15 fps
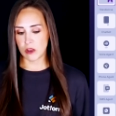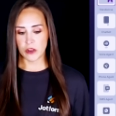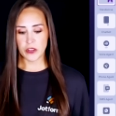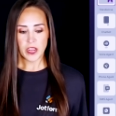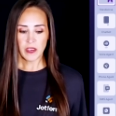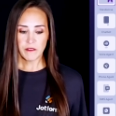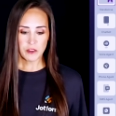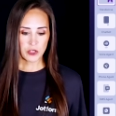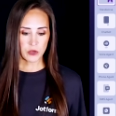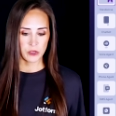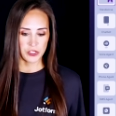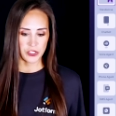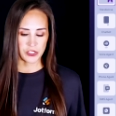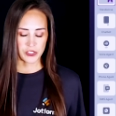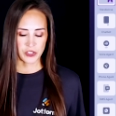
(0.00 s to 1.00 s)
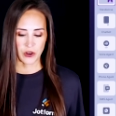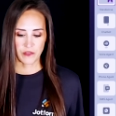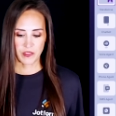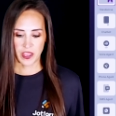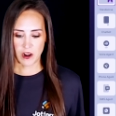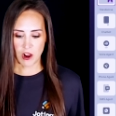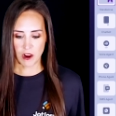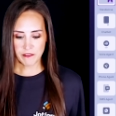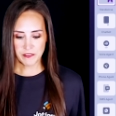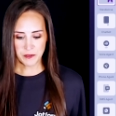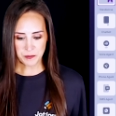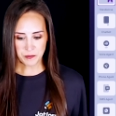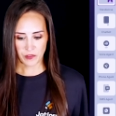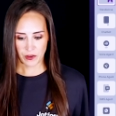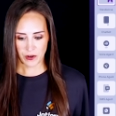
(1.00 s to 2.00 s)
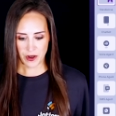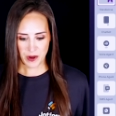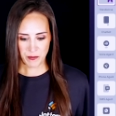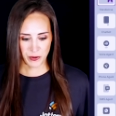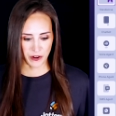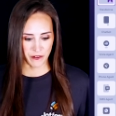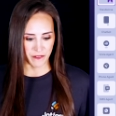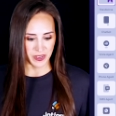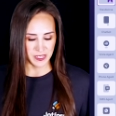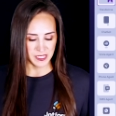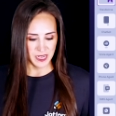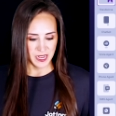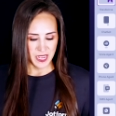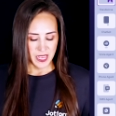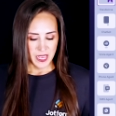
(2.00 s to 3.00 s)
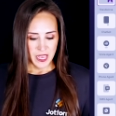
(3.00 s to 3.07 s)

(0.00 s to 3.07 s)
all you have to do is just turn that off. All right, perfect.